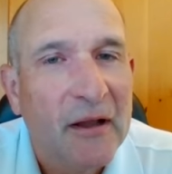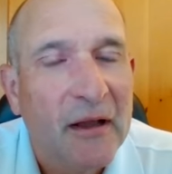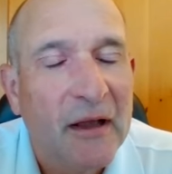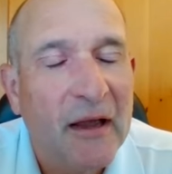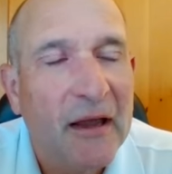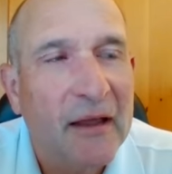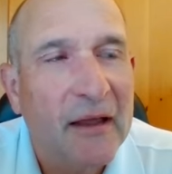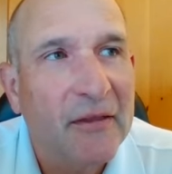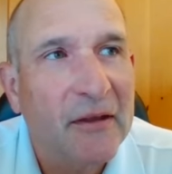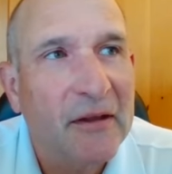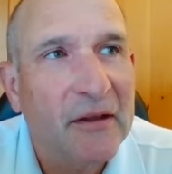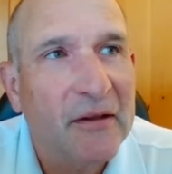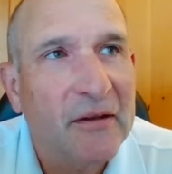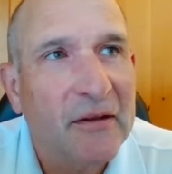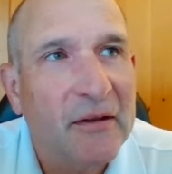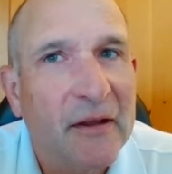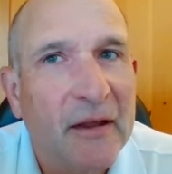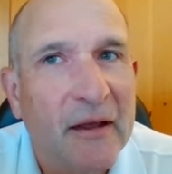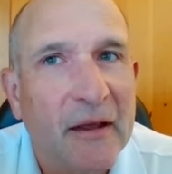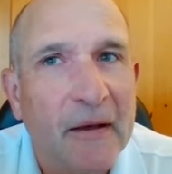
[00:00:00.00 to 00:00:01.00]
And
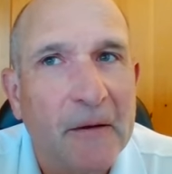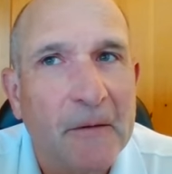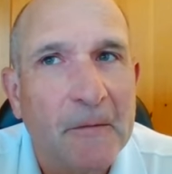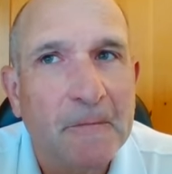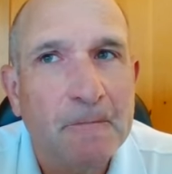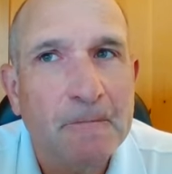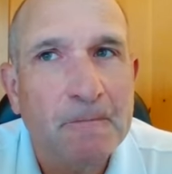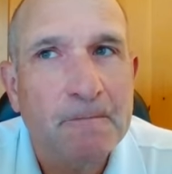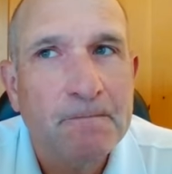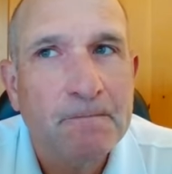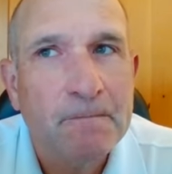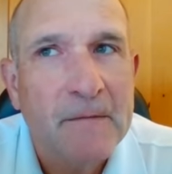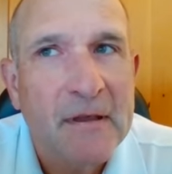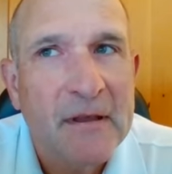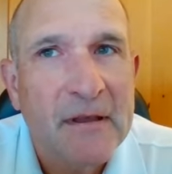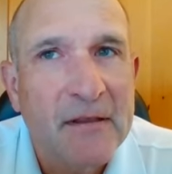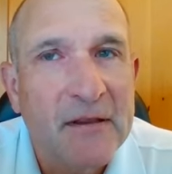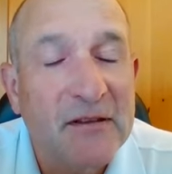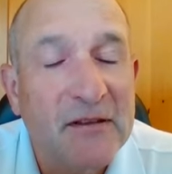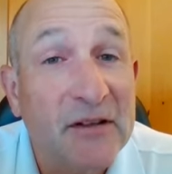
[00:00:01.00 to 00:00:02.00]
then um,
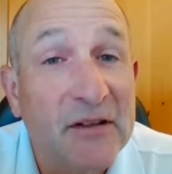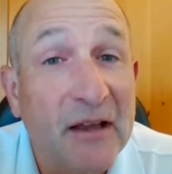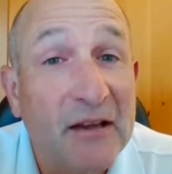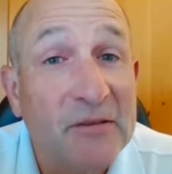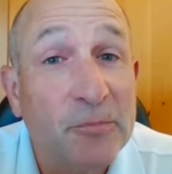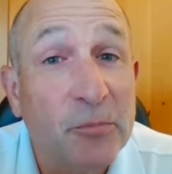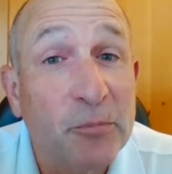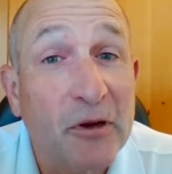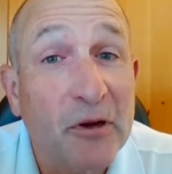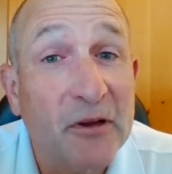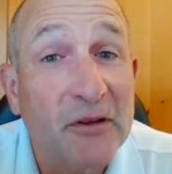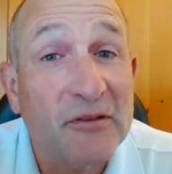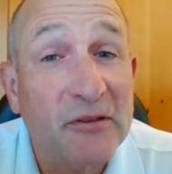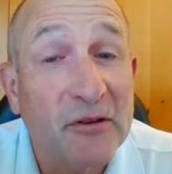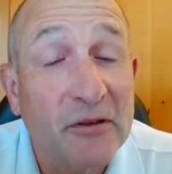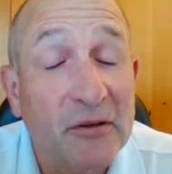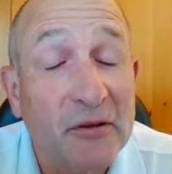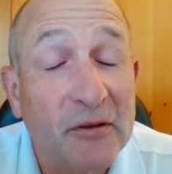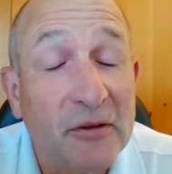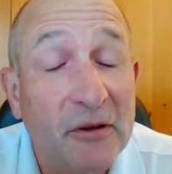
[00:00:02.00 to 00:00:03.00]
this next book is
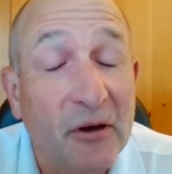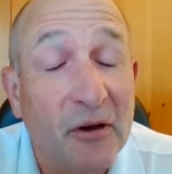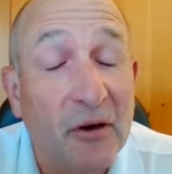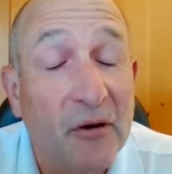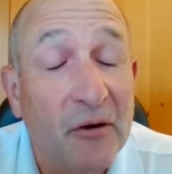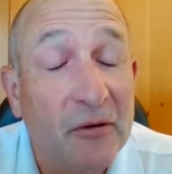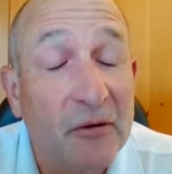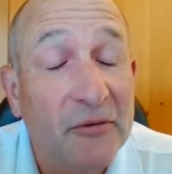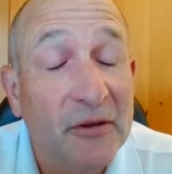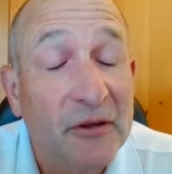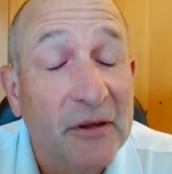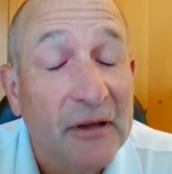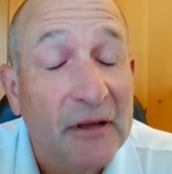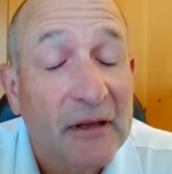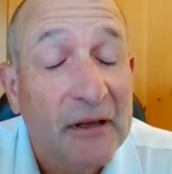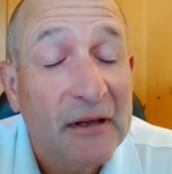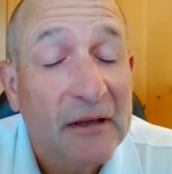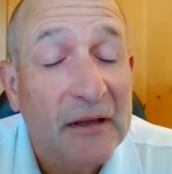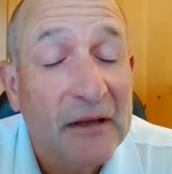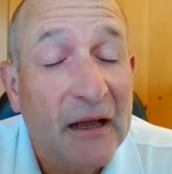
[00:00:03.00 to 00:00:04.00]
called
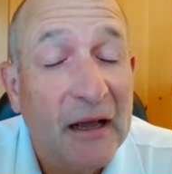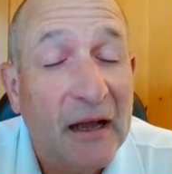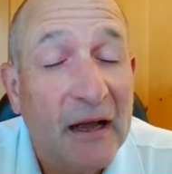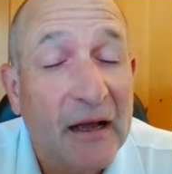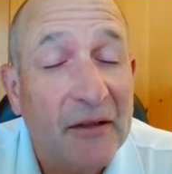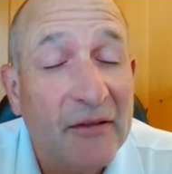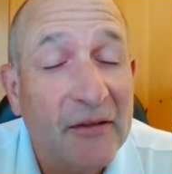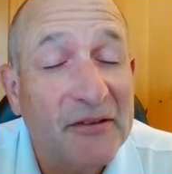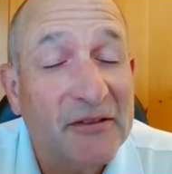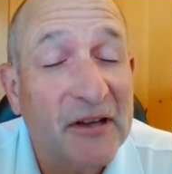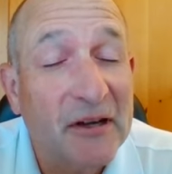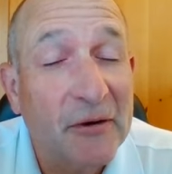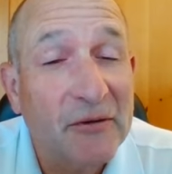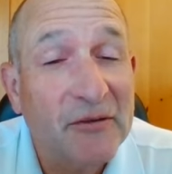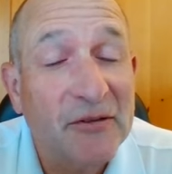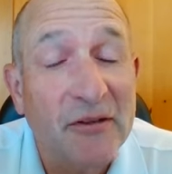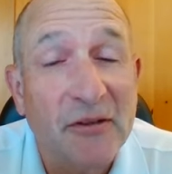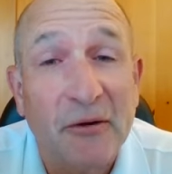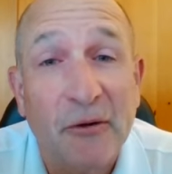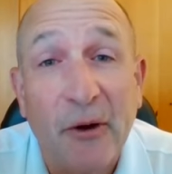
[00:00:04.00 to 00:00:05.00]
uh, The
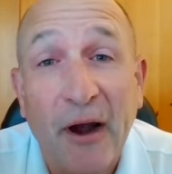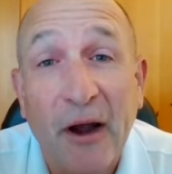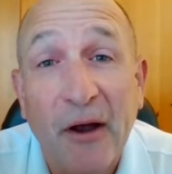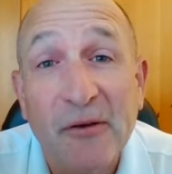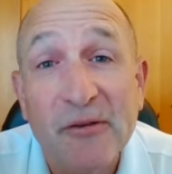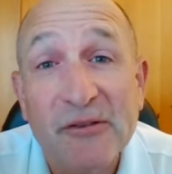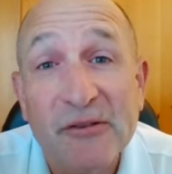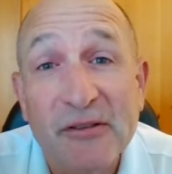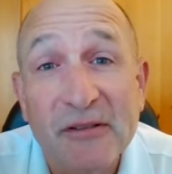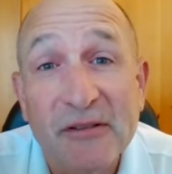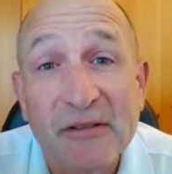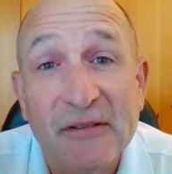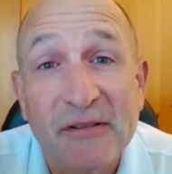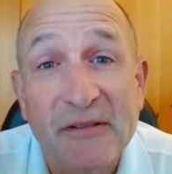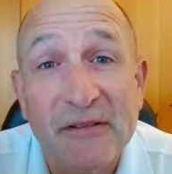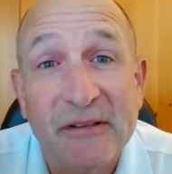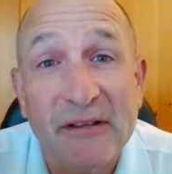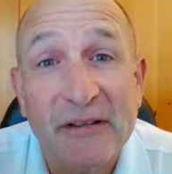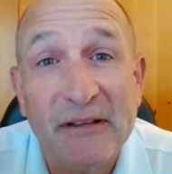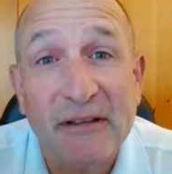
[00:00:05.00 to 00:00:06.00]
Secrets of the Grouse,
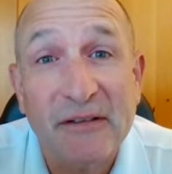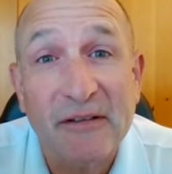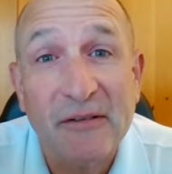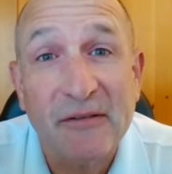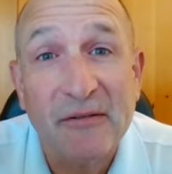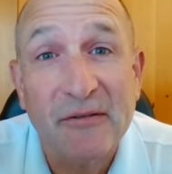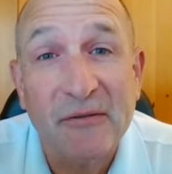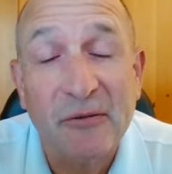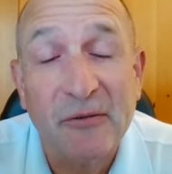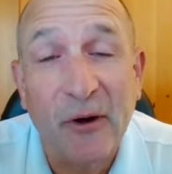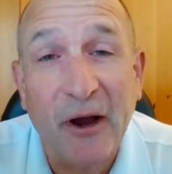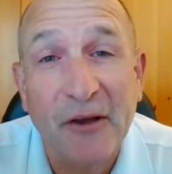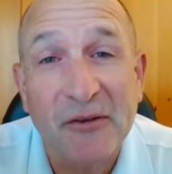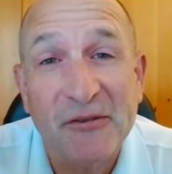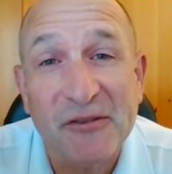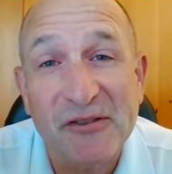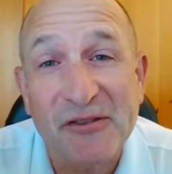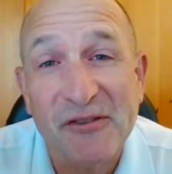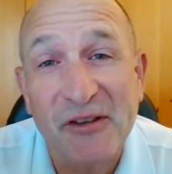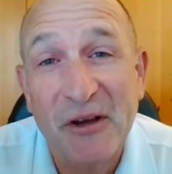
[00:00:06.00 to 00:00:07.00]
and the
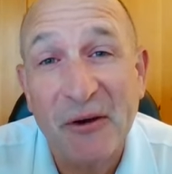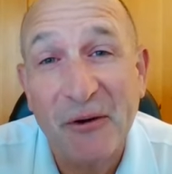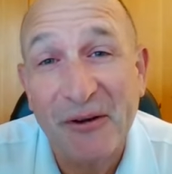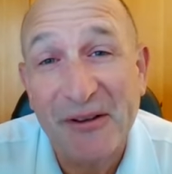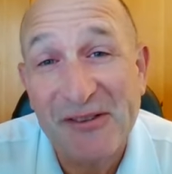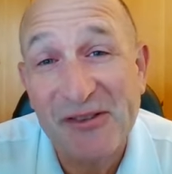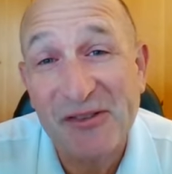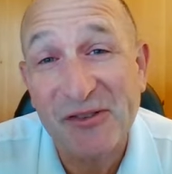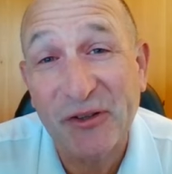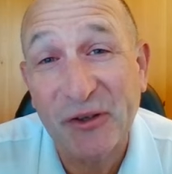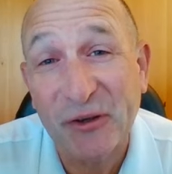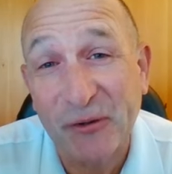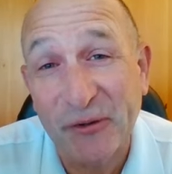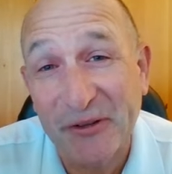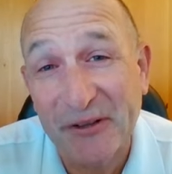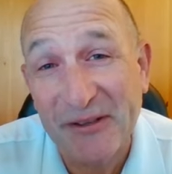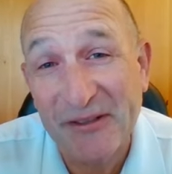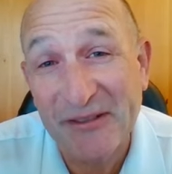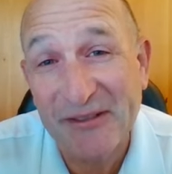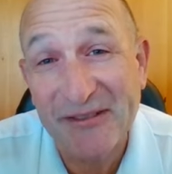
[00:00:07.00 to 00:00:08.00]
grouse's secret is
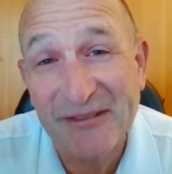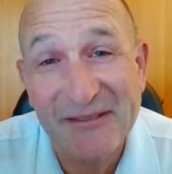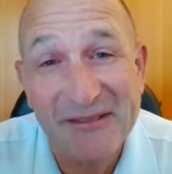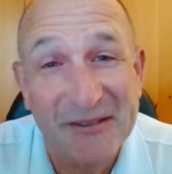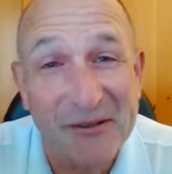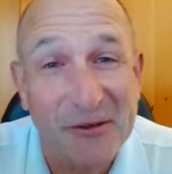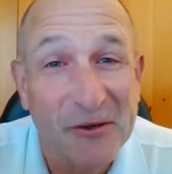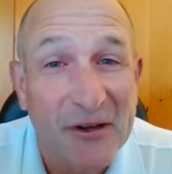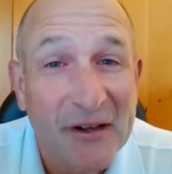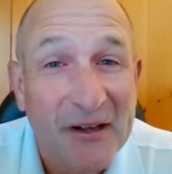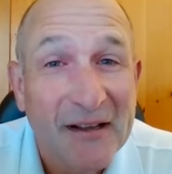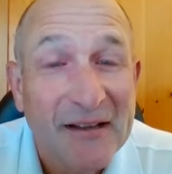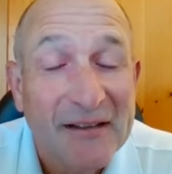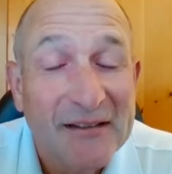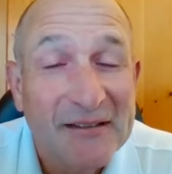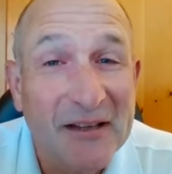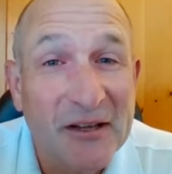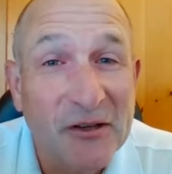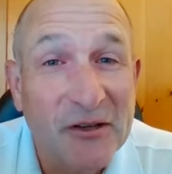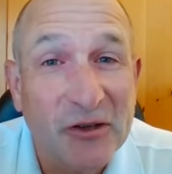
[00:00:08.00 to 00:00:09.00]
stillness. So
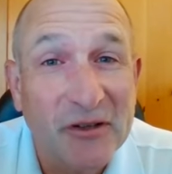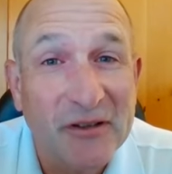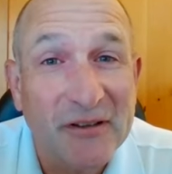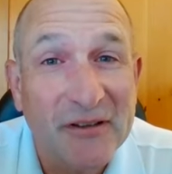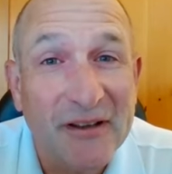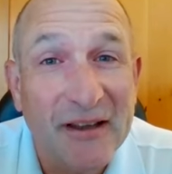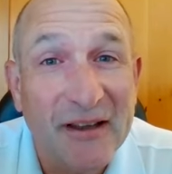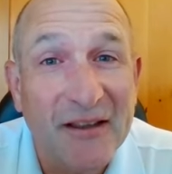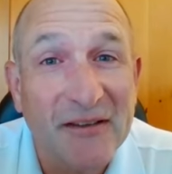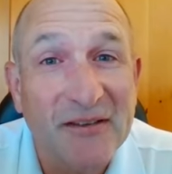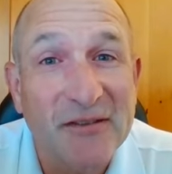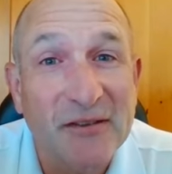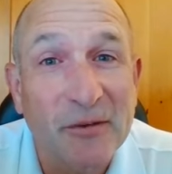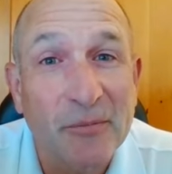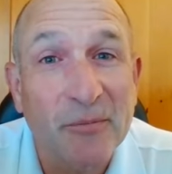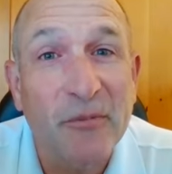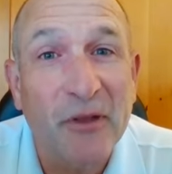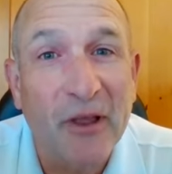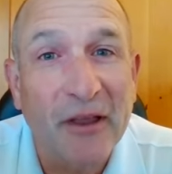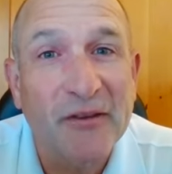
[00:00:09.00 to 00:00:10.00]
teaching kids
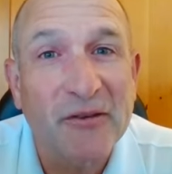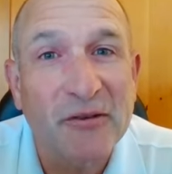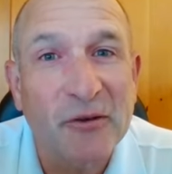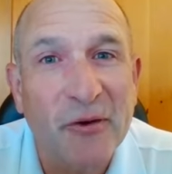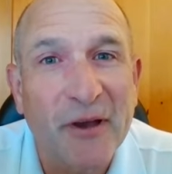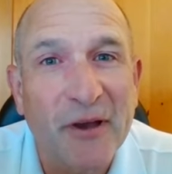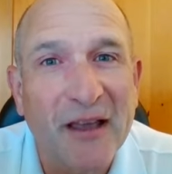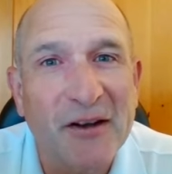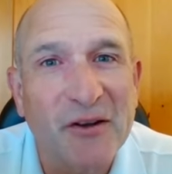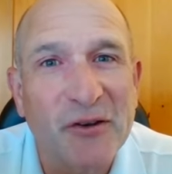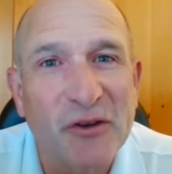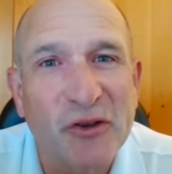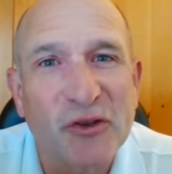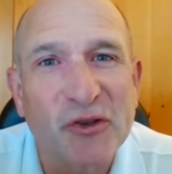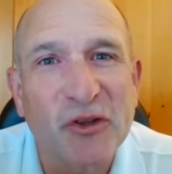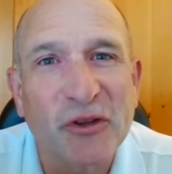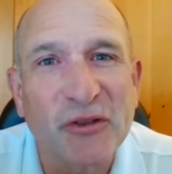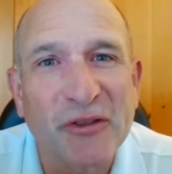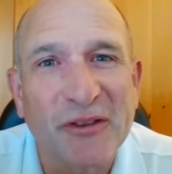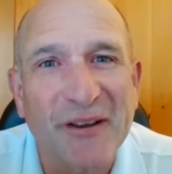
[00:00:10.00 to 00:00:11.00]
that it's okay to just
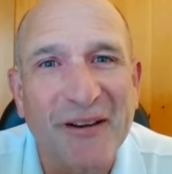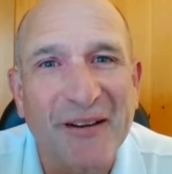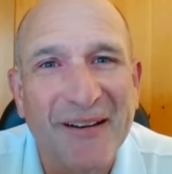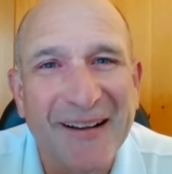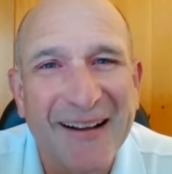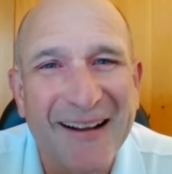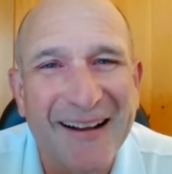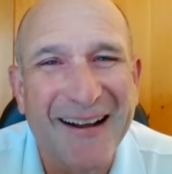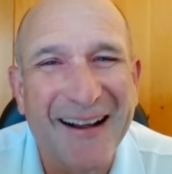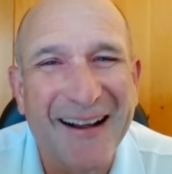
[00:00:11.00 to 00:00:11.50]
sit there.